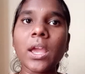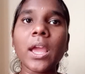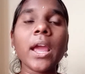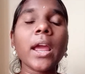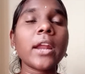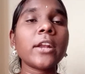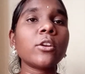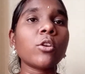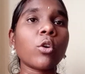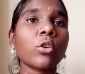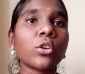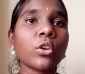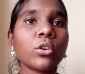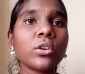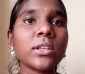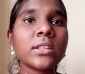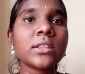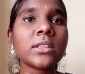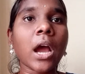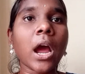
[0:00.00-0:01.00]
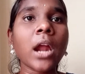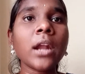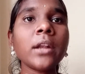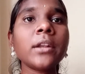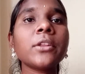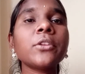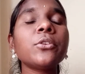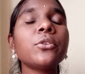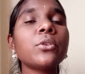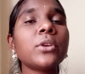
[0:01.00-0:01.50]
And not only that,
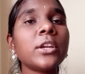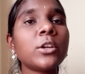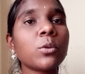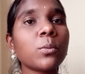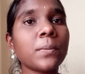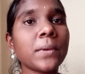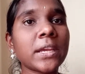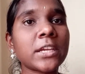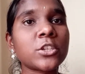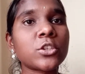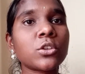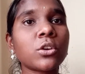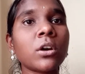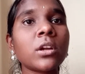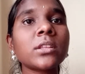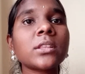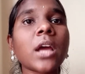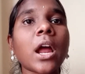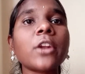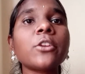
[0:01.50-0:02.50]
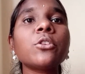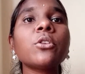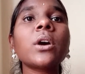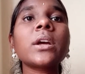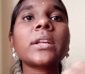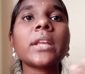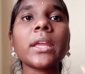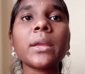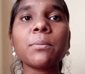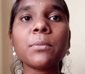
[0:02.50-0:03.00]
you need to make sure that you
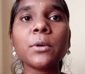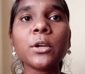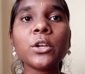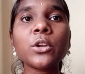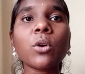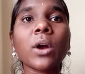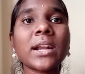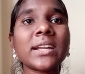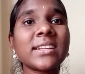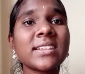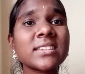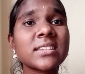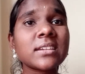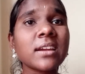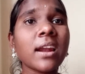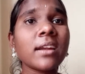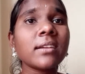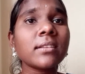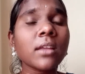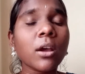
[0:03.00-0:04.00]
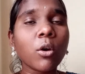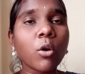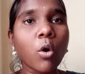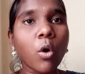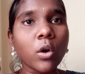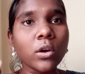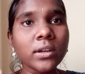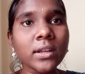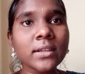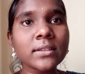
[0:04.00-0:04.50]
are able to understand the
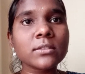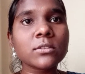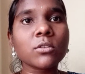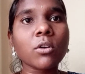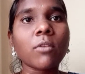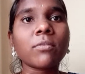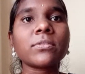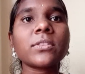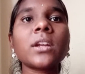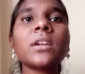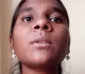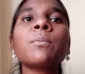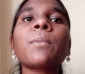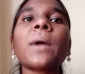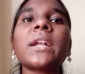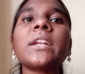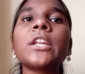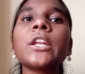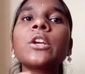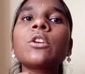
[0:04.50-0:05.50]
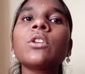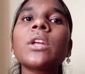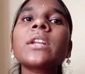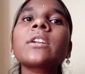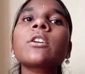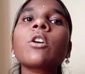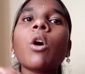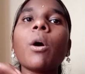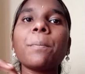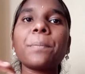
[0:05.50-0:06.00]
context of that particular
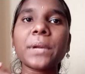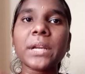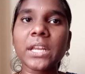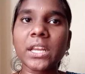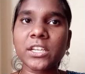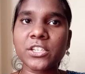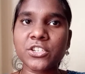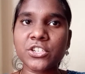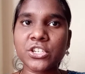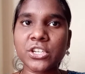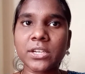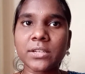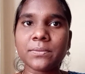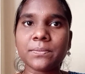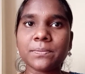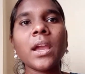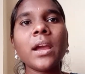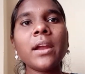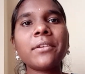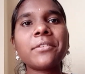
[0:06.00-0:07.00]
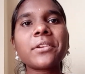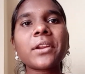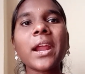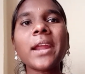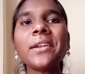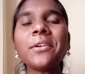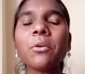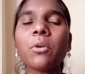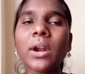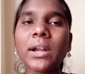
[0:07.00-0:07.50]
comprehension. Try
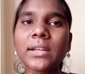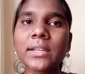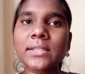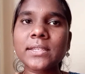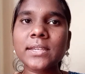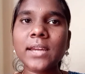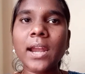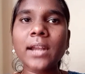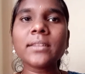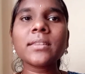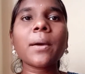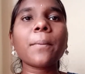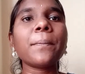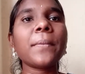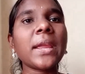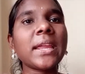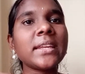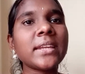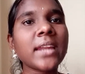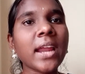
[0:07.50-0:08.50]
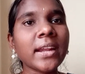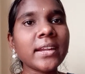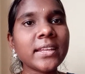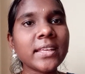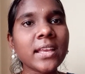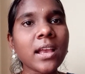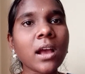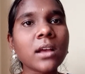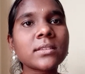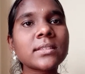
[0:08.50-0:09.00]
to understand the main
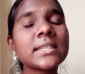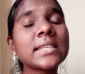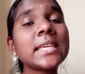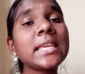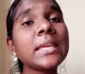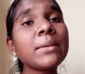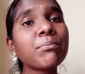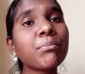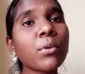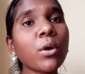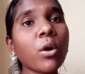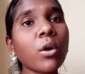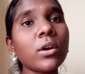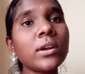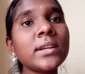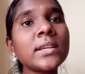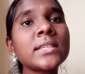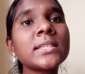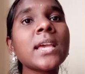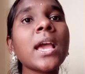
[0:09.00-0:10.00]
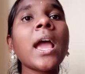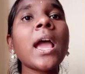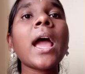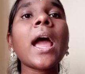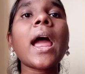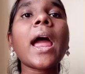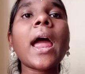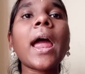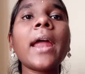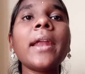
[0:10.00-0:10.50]
ideas, key points,
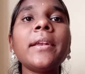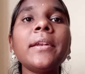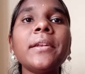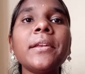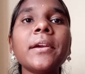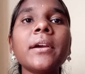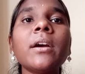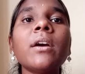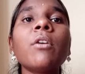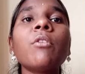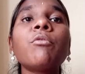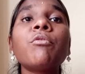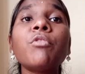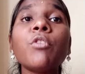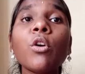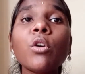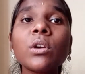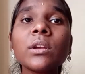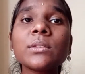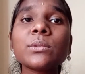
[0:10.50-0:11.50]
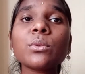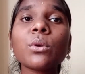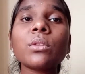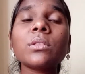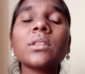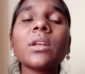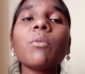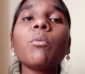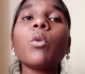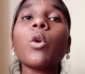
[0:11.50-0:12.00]
and focus on
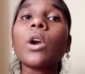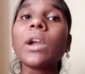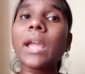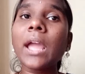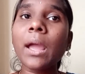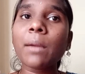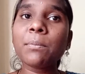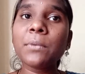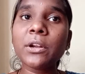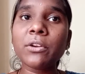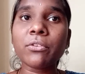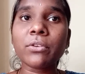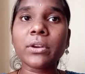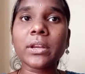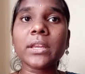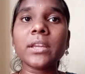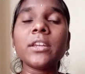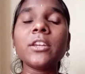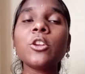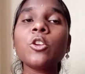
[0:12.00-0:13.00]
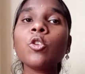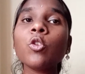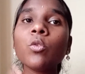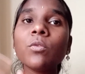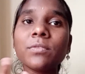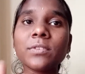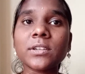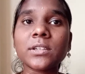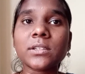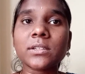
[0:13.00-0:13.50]
the vocabulary, new
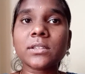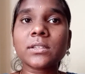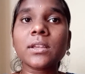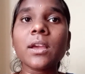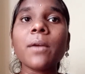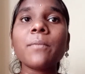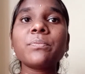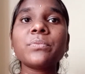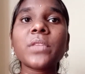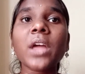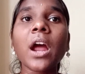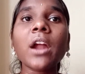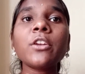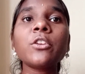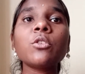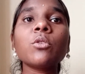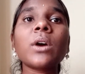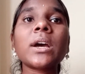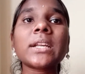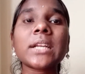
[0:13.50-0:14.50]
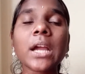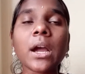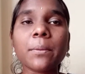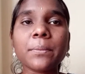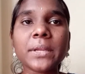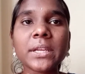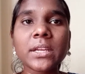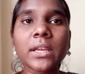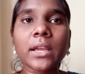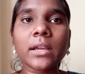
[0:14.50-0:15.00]
words that you are
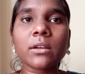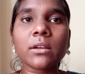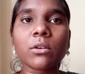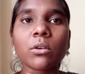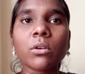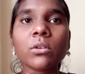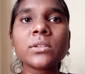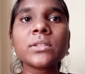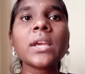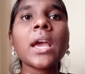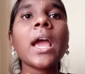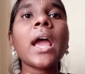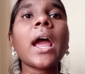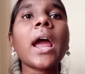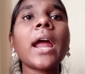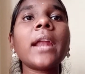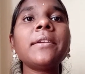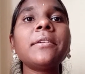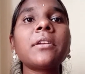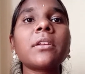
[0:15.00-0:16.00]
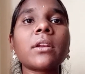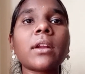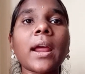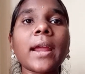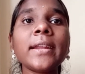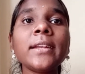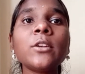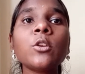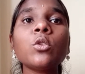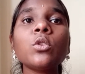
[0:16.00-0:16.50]
coming across, and
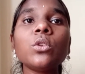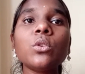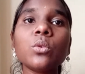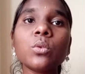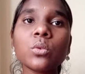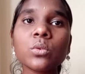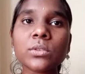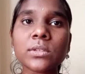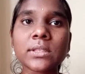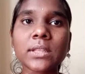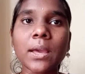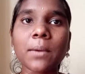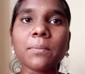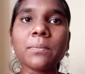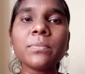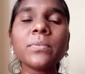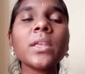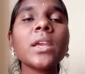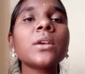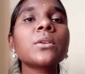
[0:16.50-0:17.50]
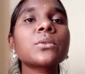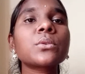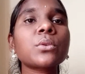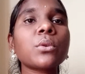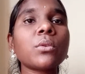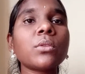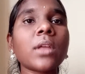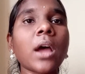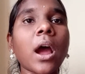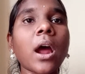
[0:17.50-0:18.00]
try to use them
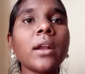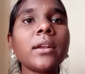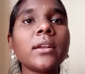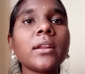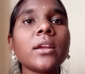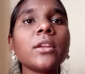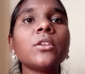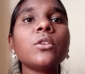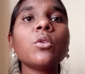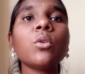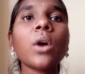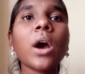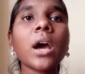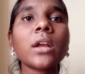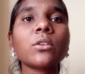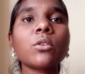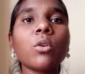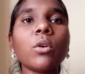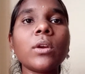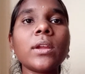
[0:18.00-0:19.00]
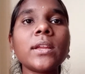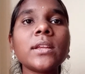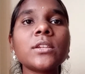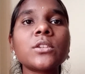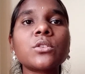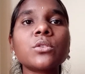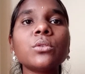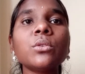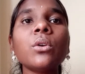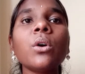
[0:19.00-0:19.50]
so that you are going
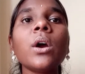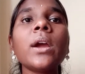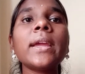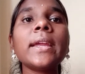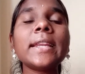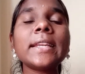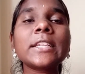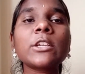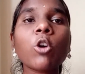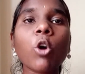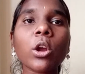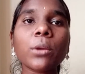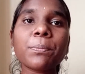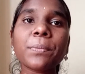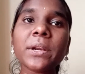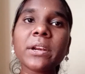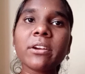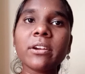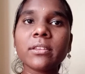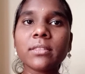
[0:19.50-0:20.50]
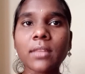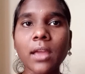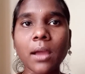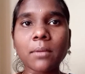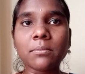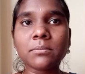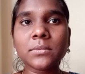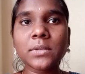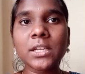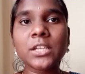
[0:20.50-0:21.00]
to incorporate
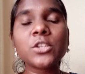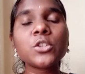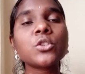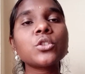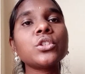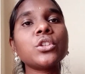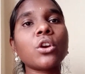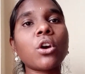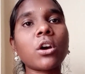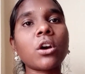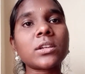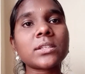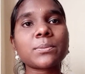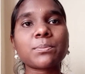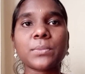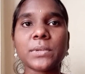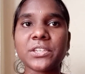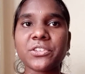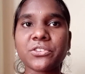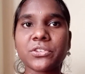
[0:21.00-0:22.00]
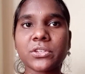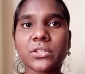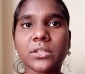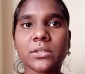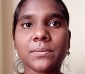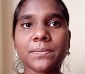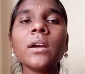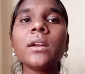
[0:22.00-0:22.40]
them into your speech.